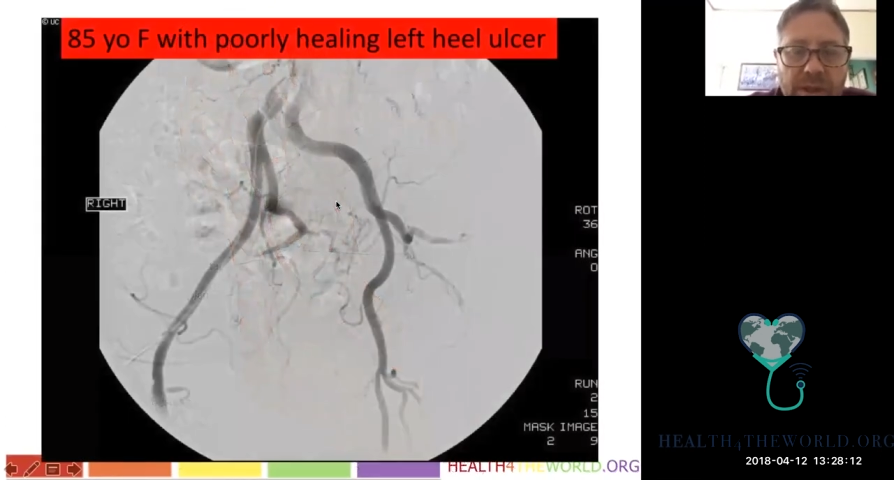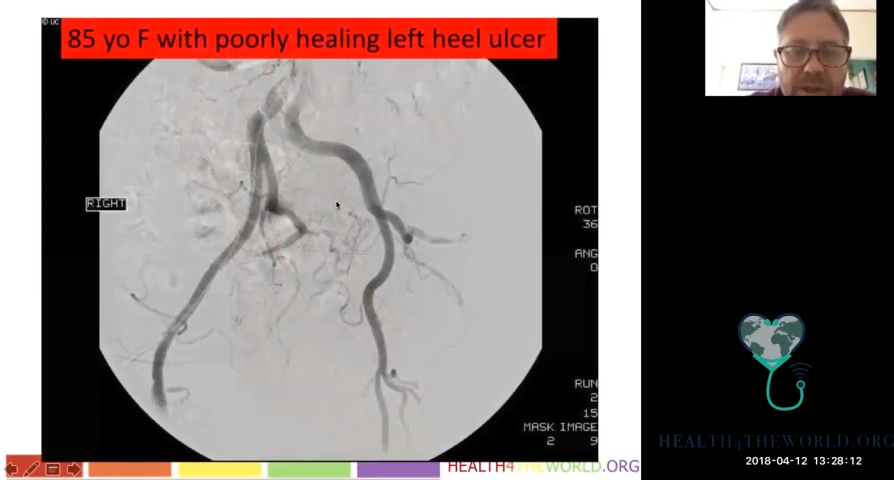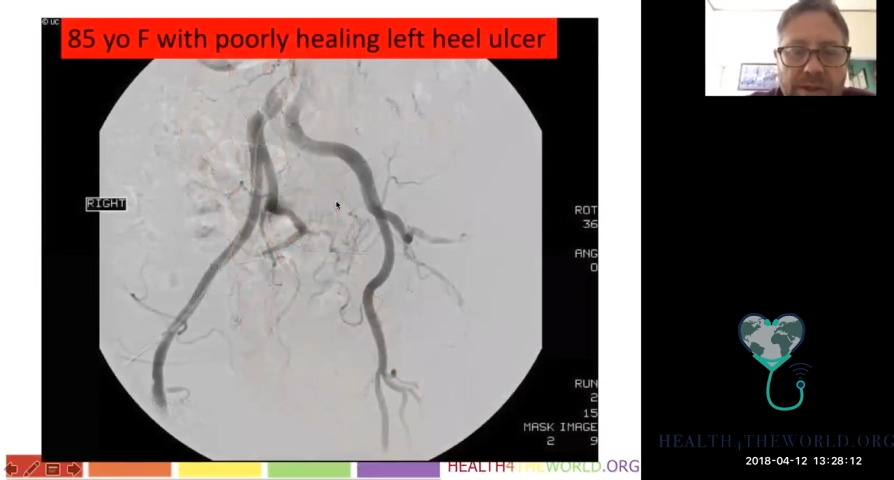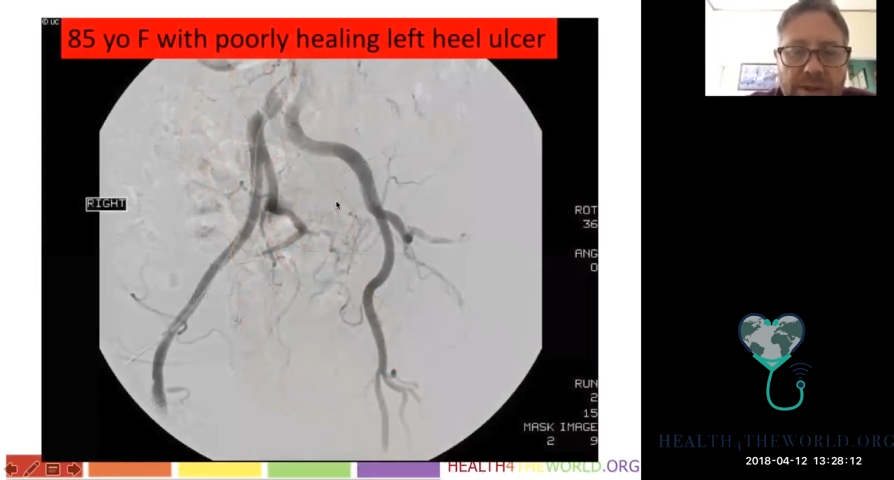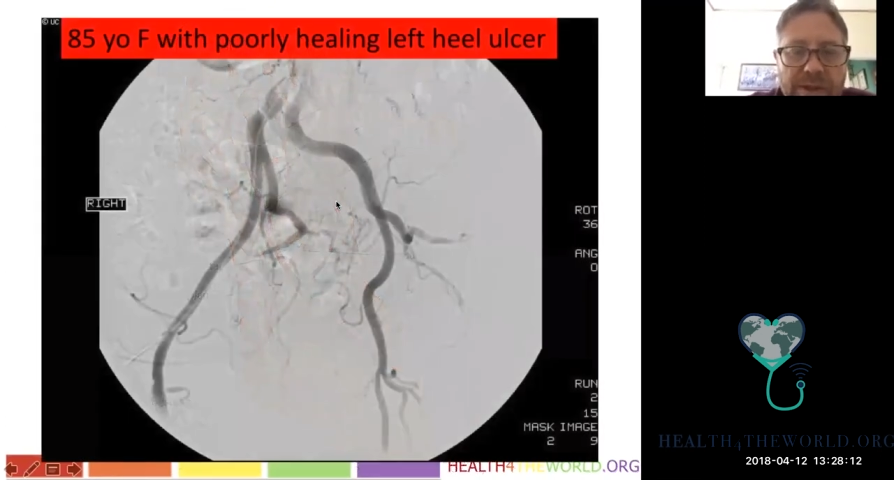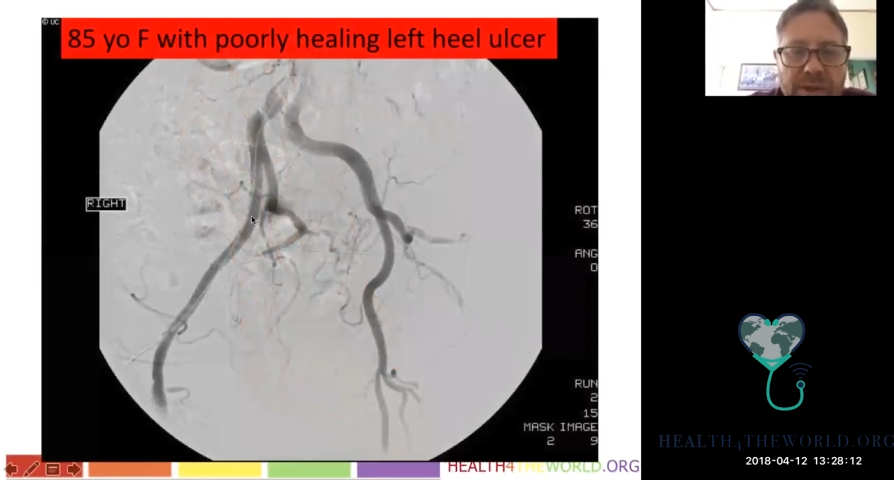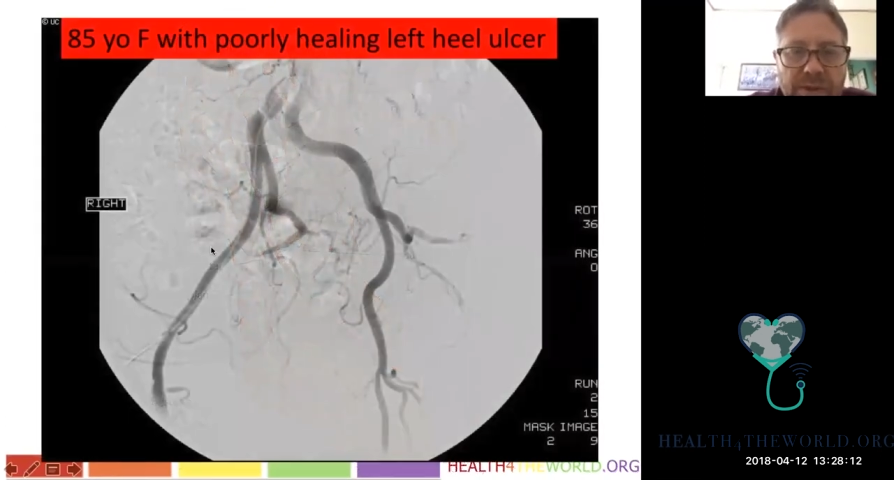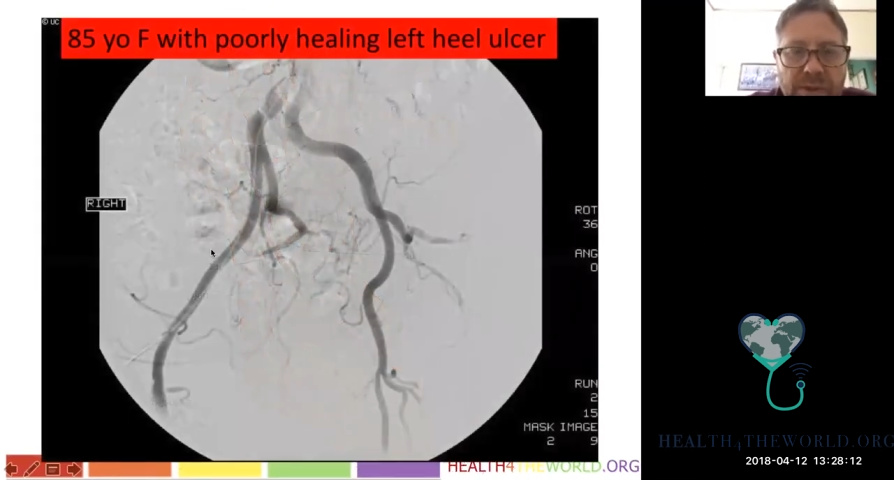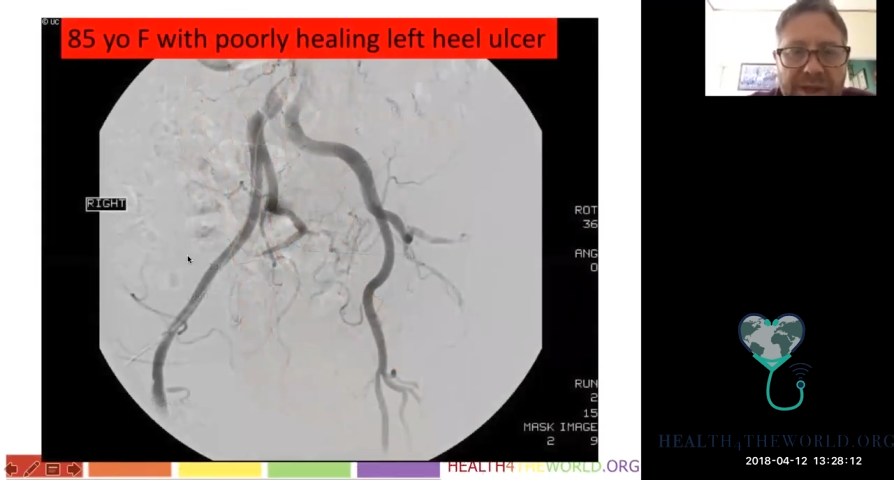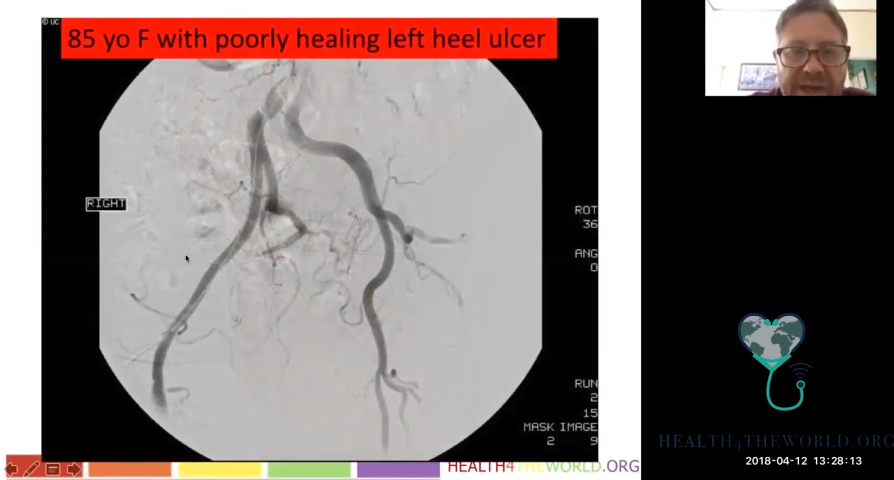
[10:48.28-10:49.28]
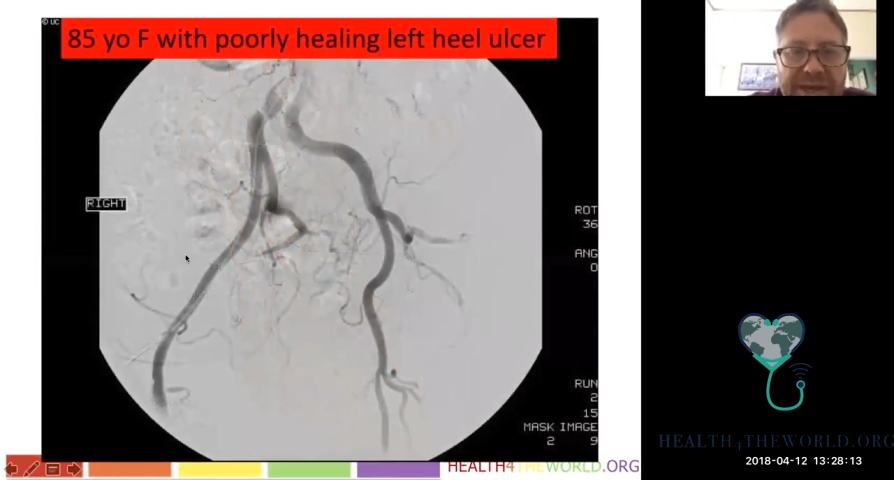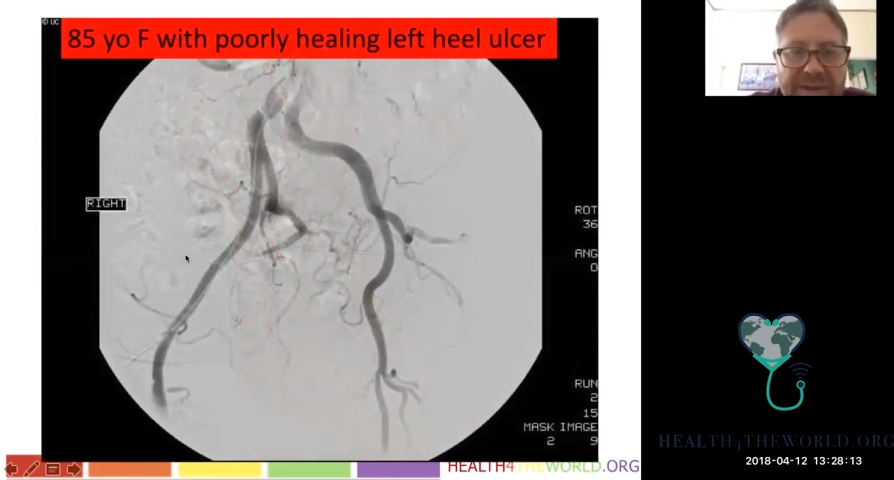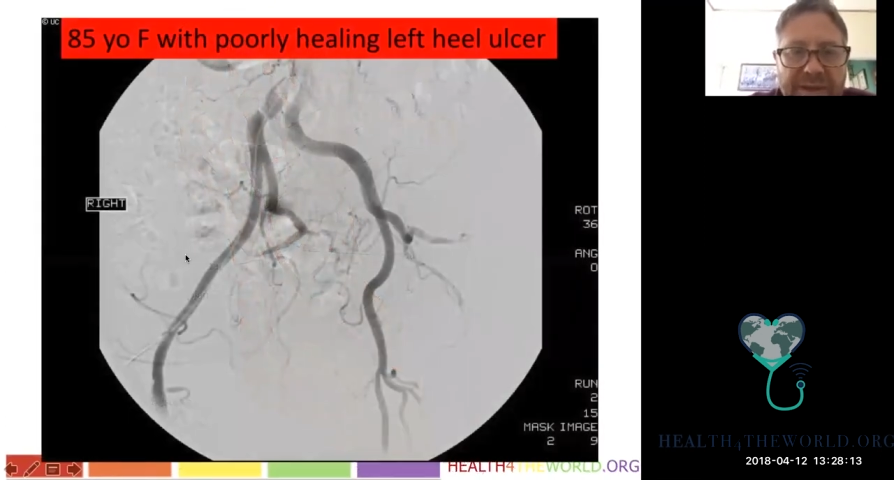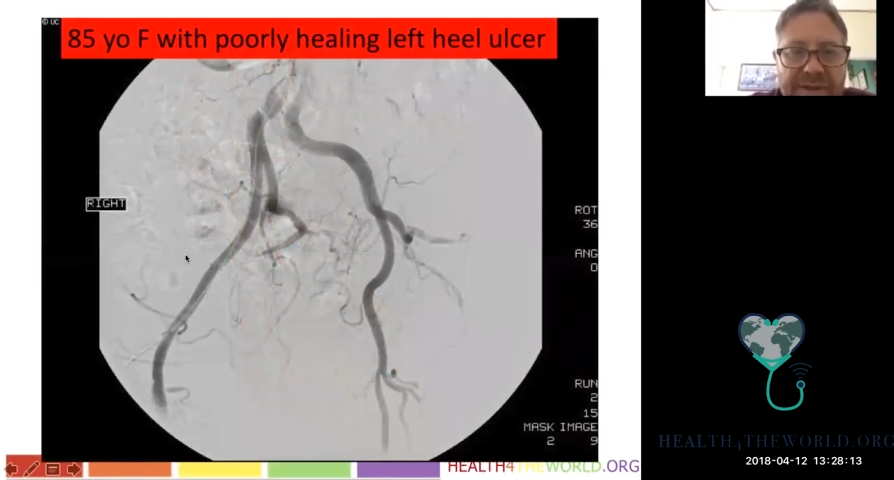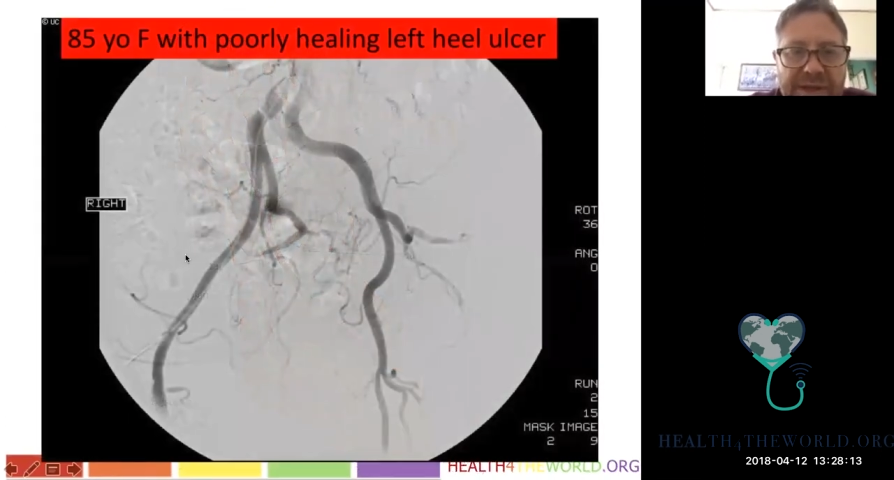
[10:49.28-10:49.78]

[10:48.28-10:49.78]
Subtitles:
So let's go through a case. This is an